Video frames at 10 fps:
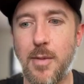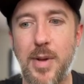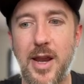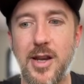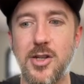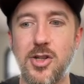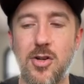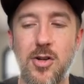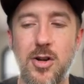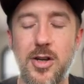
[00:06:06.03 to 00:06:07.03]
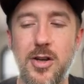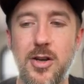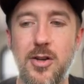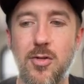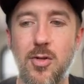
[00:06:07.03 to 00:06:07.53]
page on
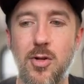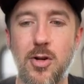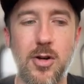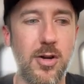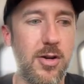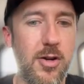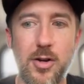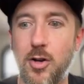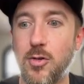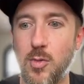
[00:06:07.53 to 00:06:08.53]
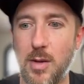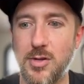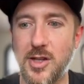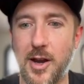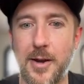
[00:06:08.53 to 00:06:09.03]
your
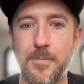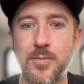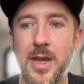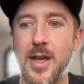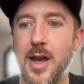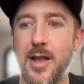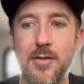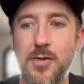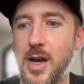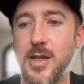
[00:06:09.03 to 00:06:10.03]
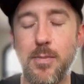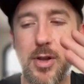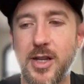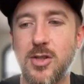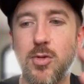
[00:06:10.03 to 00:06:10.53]
website, and then find the
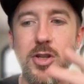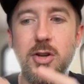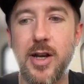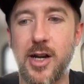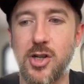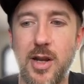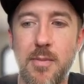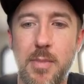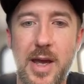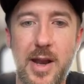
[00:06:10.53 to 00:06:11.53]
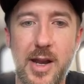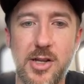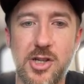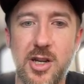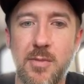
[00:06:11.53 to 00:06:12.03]
place where you can actually embed
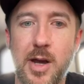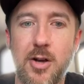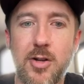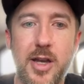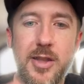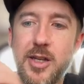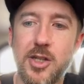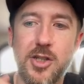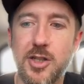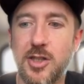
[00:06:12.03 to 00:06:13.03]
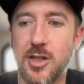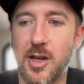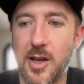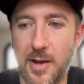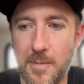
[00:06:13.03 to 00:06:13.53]
HTML and then just
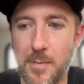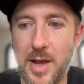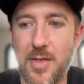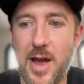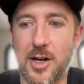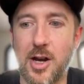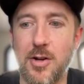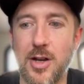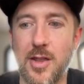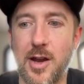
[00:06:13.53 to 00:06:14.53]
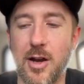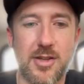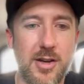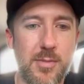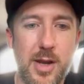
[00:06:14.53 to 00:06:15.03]
embed that code in there. It's
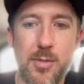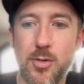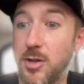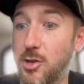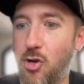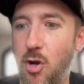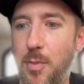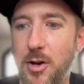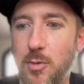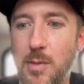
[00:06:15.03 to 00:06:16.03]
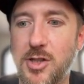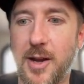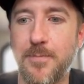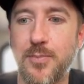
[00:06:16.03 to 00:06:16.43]
going to be able to show up on your website.